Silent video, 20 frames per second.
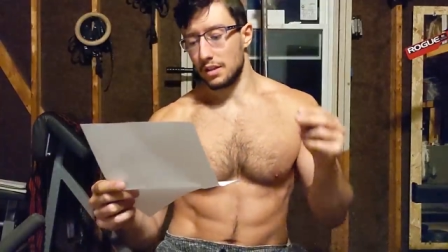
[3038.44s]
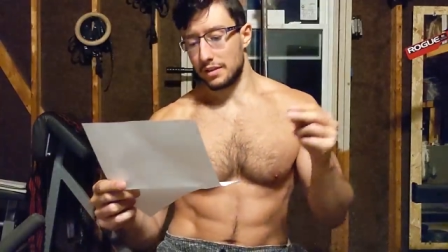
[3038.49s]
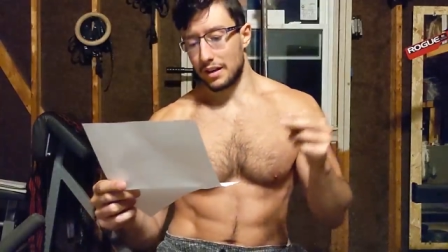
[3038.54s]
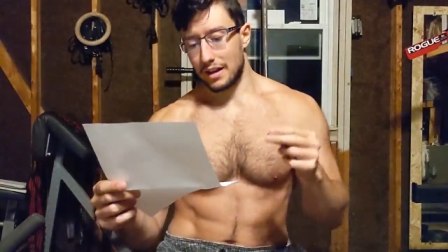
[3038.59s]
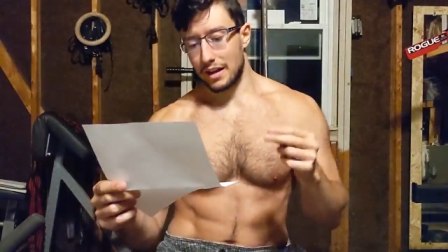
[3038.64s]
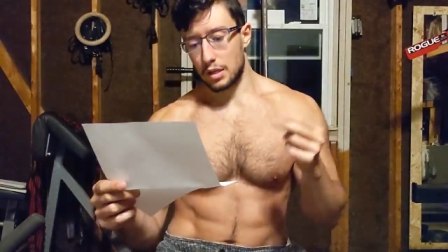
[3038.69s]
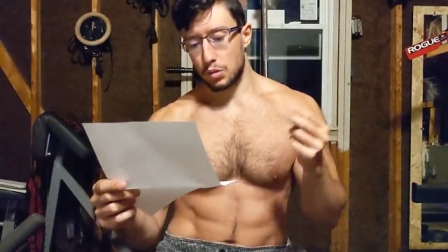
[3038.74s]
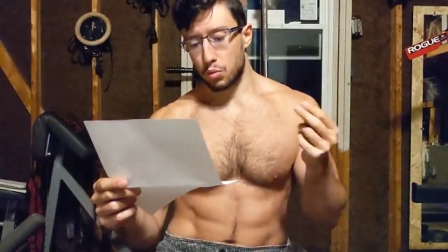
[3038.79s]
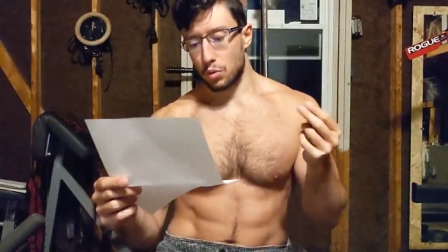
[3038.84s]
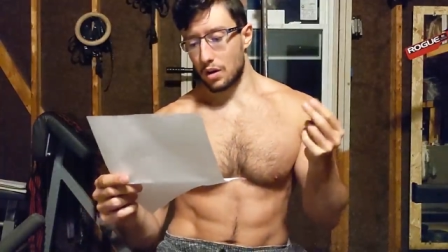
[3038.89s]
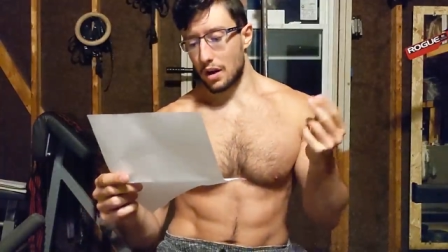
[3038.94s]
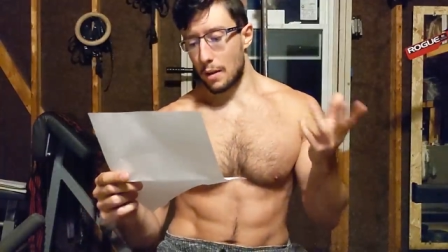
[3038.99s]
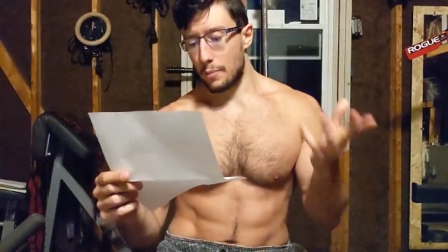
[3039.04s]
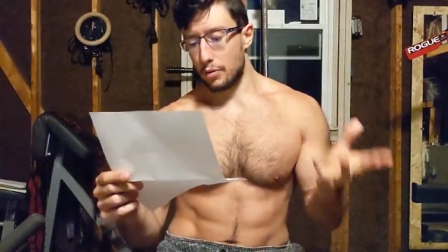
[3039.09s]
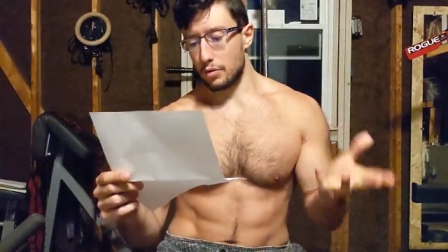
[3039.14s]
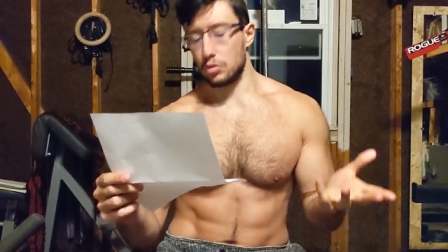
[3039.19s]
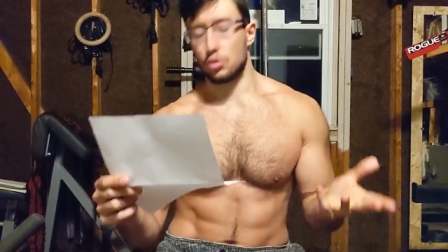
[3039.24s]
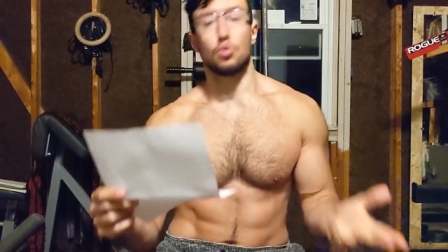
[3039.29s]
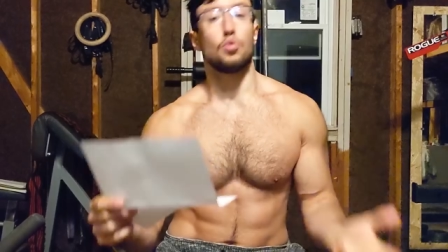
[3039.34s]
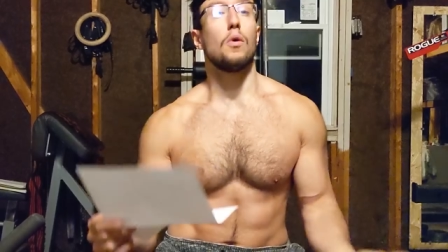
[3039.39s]
That is what
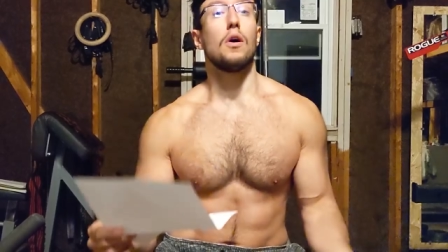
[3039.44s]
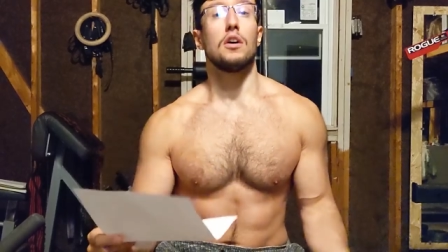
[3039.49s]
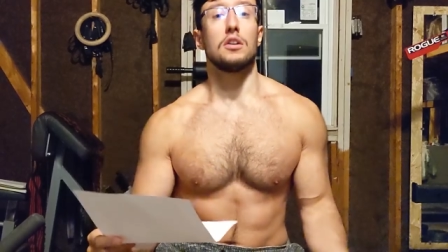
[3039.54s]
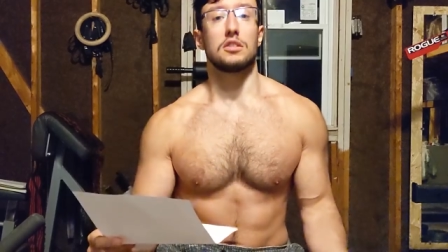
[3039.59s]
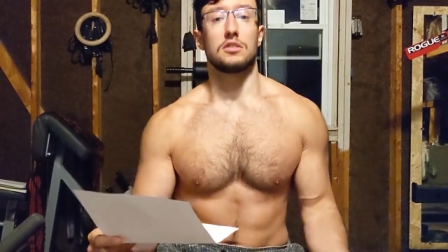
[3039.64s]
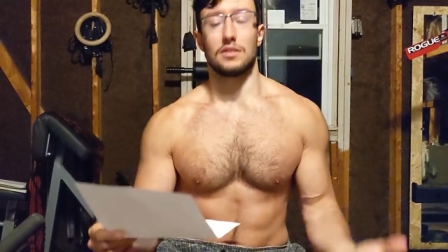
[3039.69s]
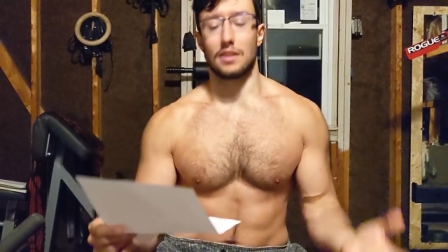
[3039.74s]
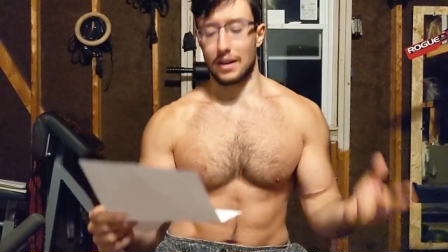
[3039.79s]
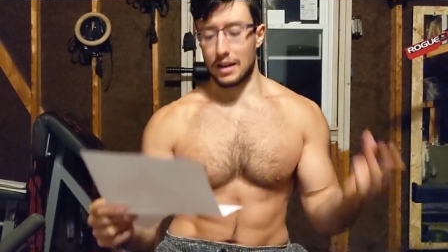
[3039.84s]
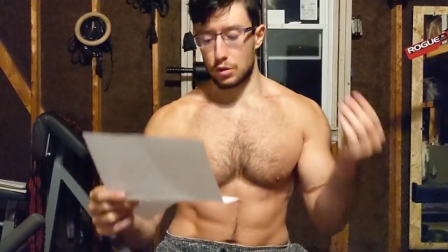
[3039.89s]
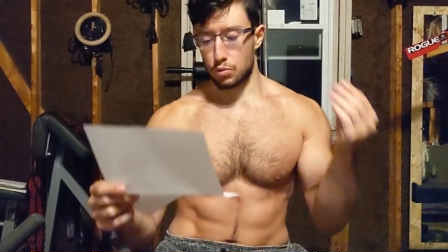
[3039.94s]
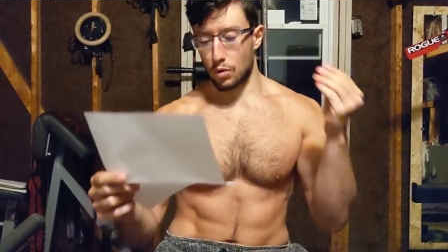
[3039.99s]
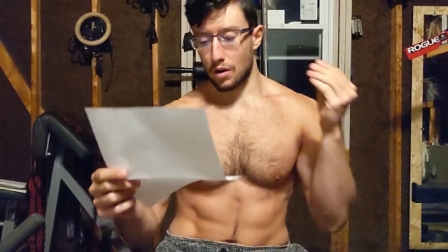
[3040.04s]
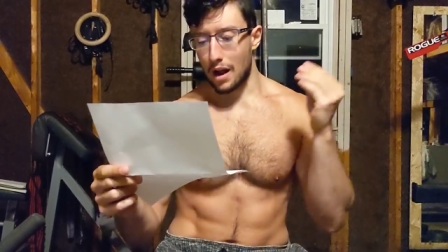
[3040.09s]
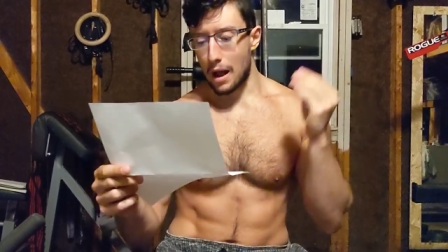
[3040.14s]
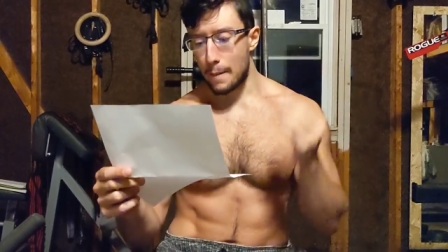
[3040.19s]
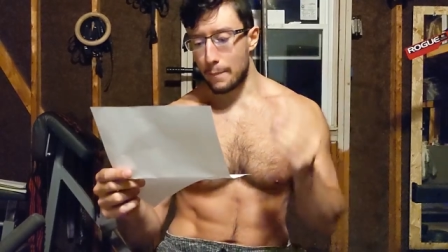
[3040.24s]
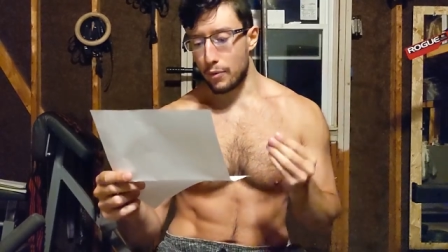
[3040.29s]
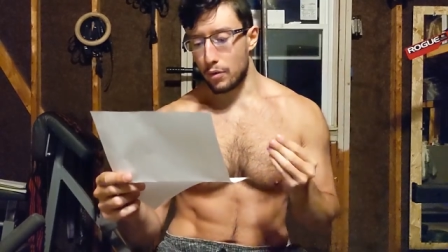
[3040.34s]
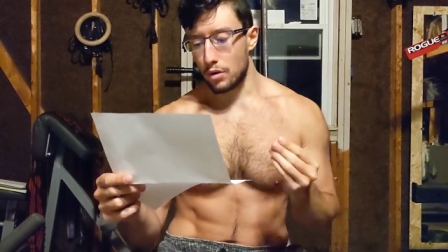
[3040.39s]
happened to us. That is what
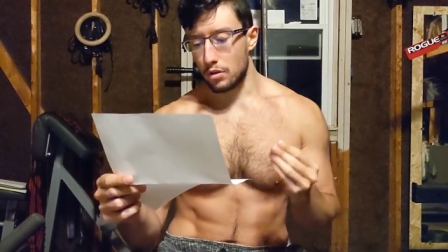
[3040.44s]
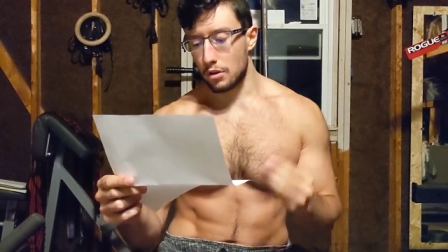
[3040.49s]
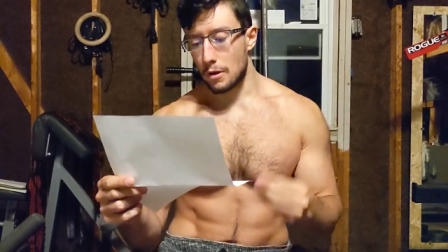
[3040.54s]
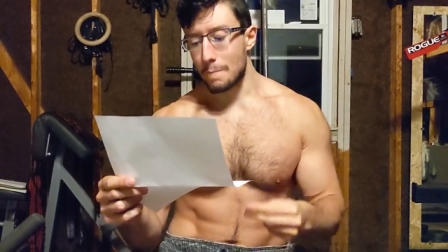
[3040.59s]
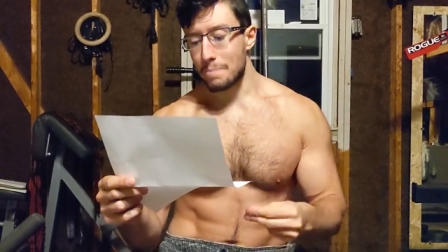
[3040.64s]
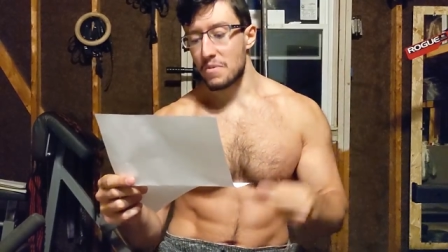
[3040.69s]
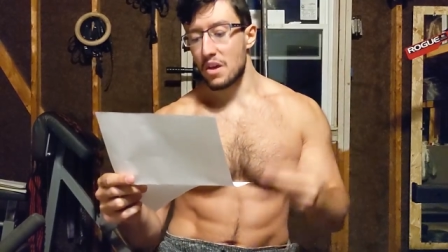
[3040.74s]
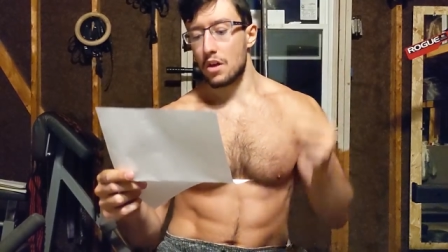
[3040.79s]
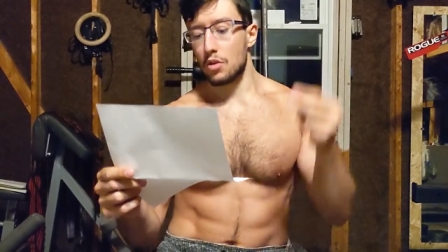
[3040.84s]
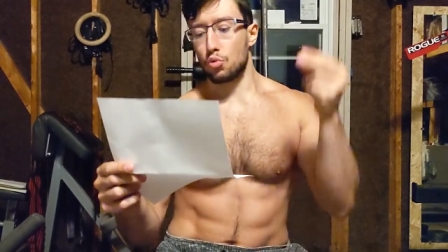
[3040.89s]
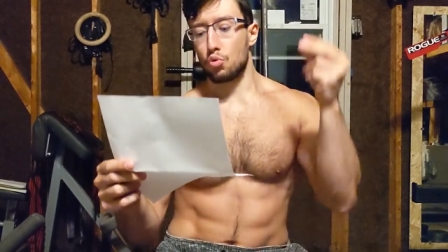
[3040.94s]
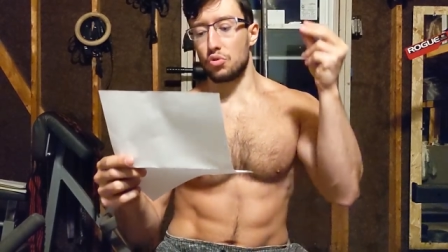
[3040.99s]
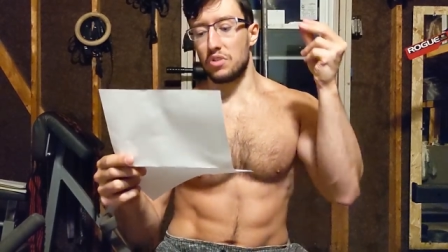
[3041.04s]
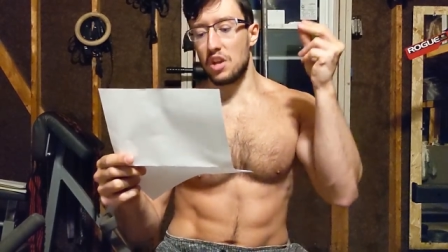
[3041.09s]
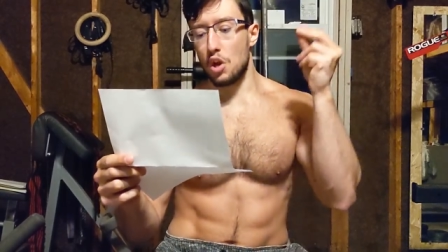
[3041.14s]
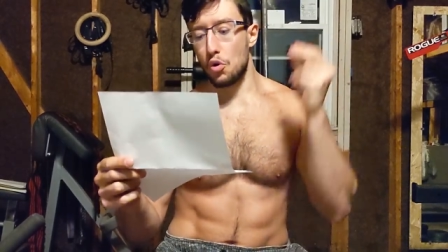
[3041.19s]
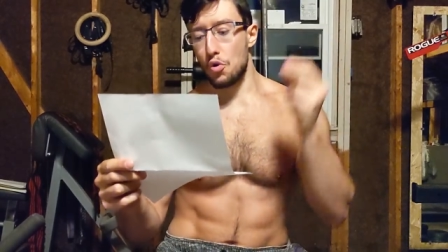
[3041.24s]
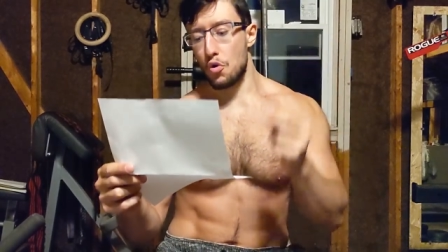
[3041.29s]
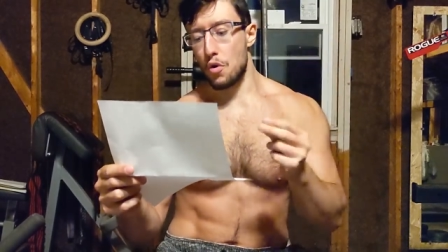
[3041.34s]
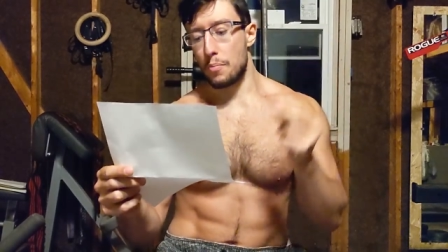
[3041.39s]
happened to the
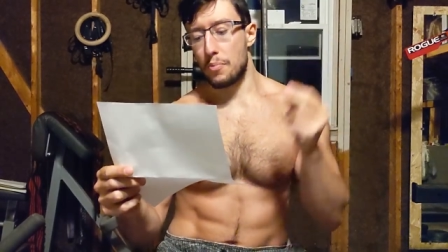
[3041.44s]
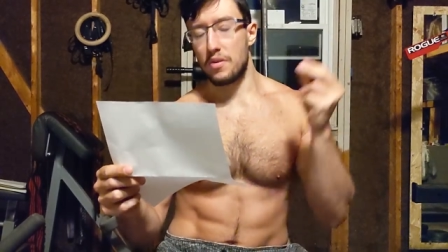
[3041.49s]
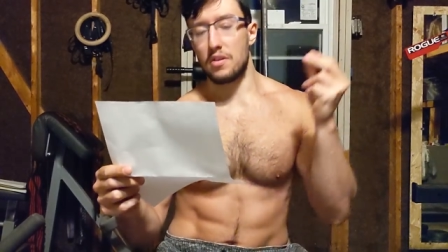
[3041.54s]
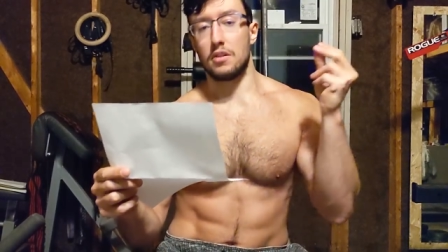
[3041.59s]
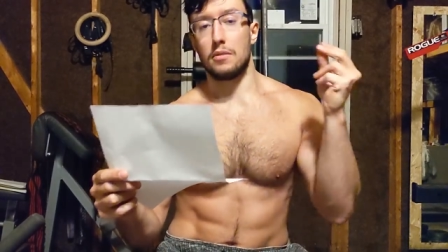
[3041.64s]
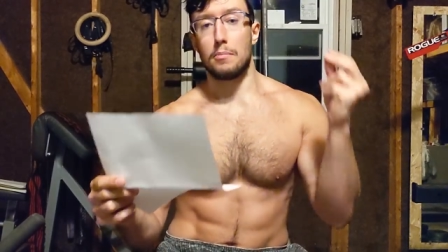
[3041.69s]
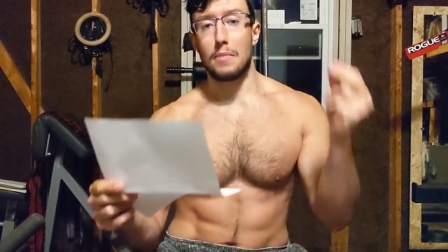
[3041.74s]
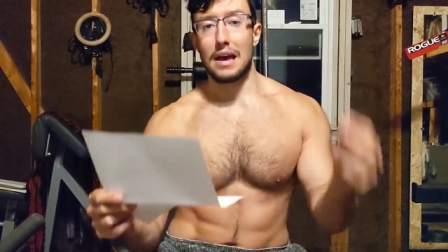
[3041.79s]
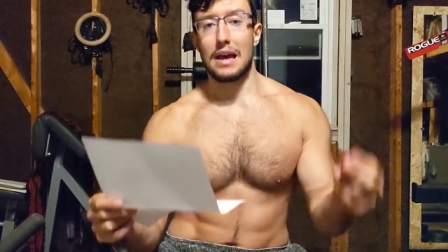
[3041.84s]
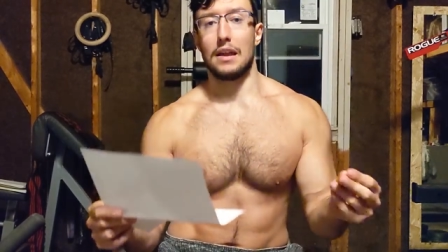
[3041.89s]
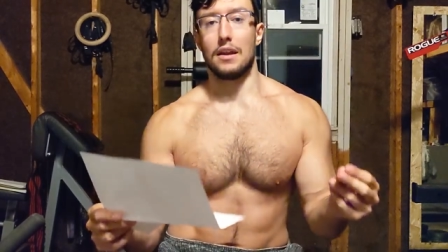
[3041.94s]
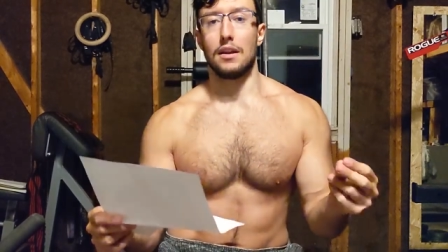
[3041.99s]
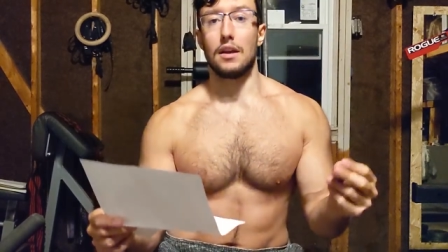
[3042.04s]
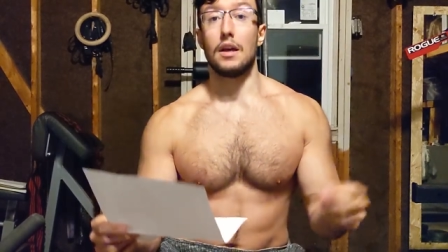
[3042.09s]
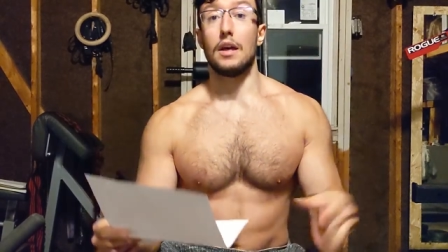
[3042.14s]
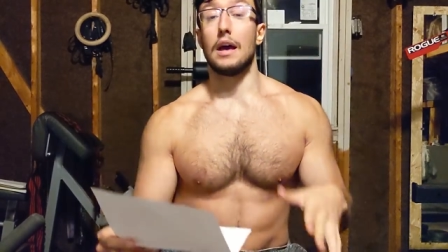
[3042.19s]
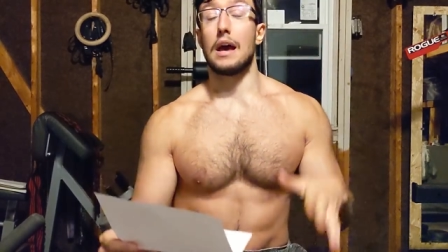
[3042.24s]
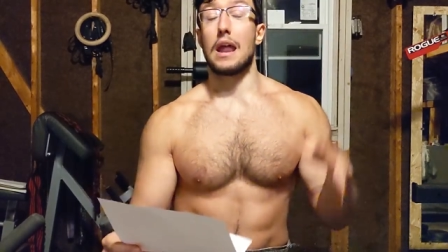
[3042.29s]
European man.